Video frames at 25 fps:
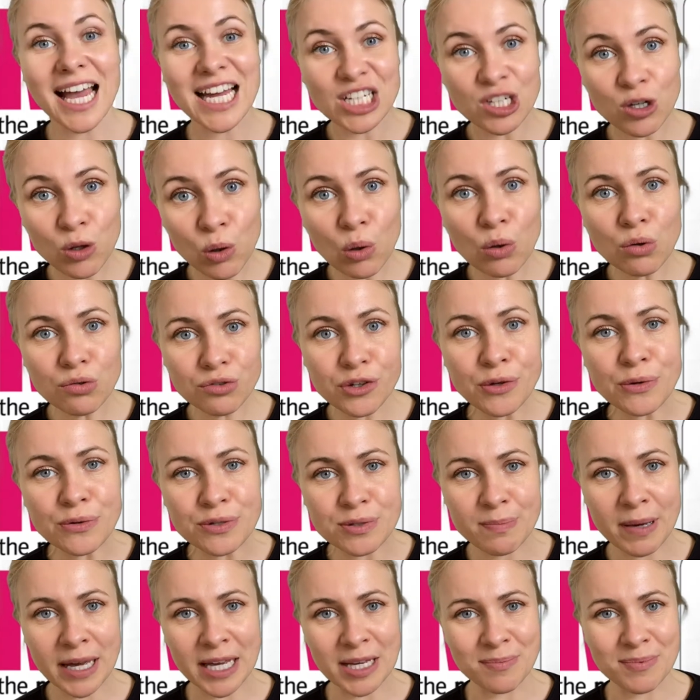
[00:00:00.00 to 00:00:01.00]
all
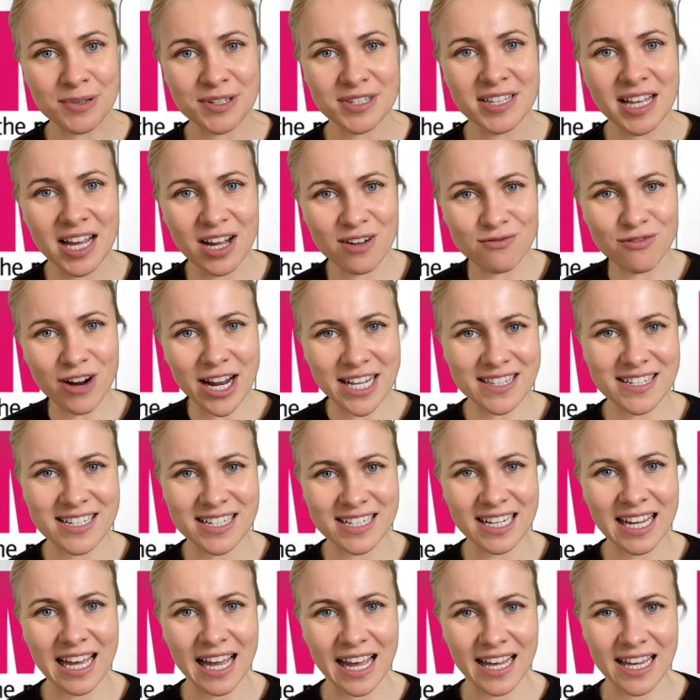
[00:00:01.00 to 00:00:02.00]
newspapers that are read
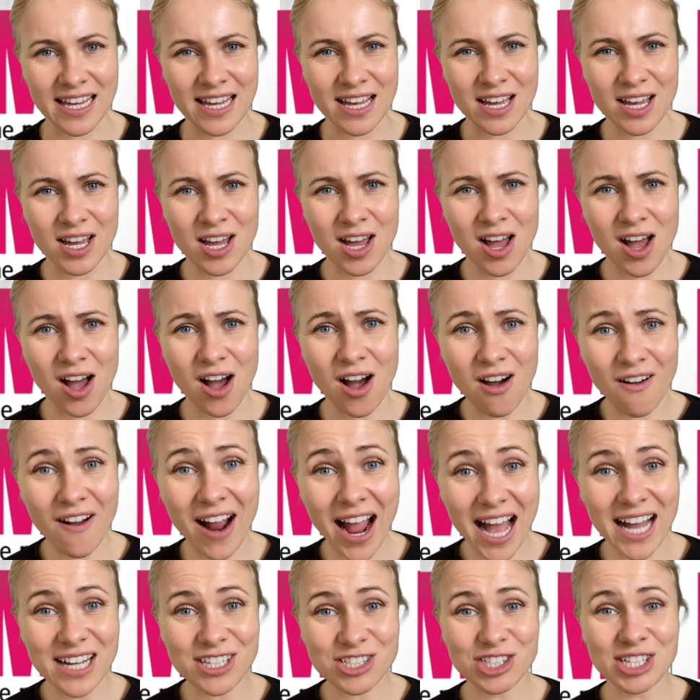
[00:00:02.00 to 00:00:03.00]
today are
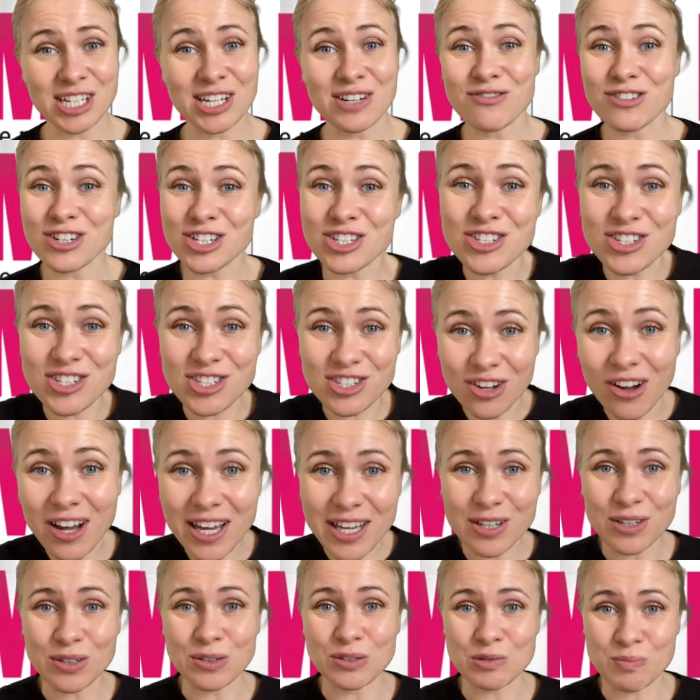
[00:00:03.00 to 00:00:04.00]
actually
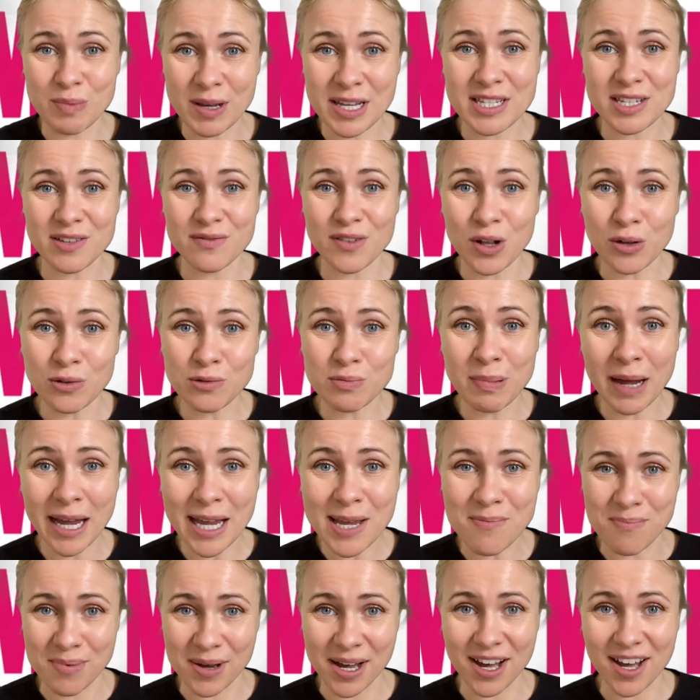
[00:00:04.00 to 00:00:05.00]
recycled bits of old
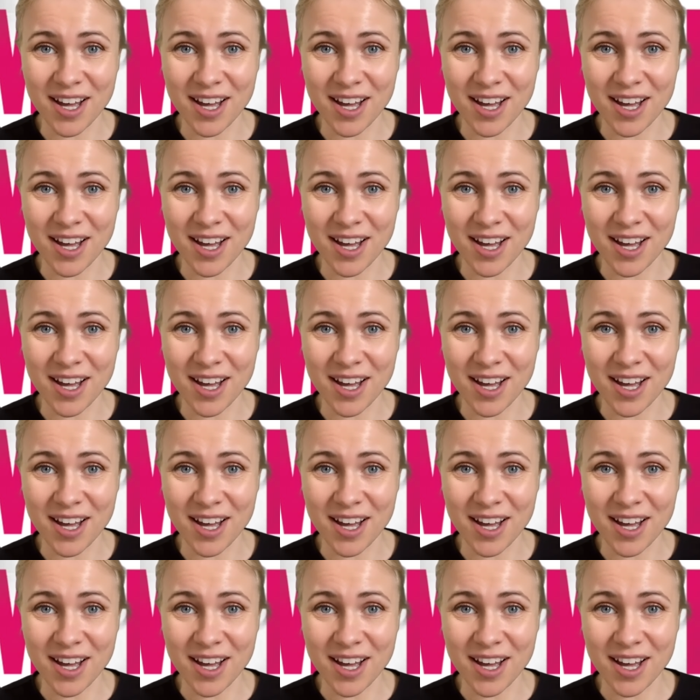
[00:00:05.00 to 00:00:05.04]
paper?